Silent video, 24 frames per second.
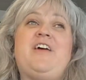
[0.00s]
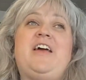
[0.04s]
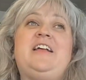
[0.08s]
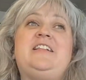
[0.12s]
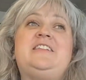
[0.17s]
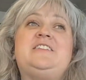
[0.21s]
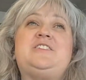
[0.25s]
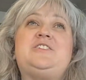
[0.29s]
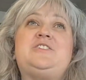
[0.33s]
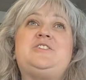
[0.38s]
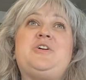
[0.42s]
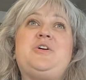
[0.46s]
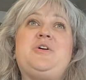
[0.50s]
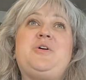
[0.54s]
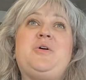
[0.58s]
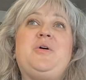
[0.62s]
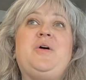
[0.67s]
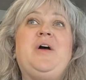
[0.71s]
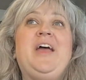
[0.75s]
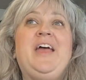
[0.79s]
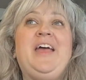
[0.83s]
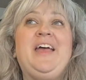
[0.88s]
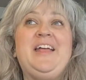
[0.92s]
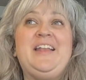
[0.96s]
And so
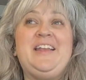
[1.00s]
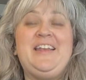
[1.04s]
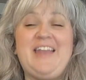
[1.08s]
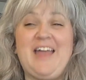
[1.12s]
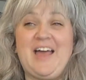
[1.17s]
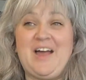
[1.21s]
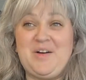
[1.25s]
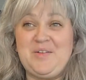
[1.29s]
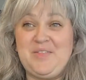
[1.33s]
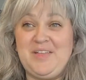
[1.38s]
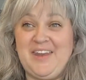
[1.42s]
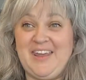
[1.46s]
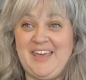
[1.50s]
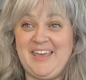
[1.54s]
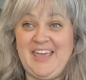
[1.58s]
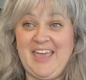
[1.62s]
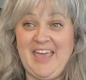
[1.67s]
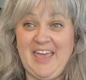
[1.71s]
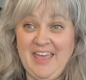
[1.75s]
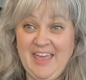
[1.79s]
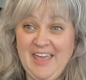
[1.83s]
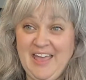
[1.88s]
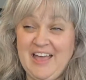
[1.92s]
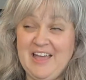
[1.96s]
now that I
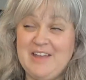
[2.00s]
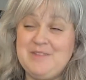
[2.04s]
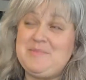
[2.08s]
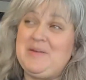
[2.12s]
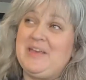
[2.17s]
can,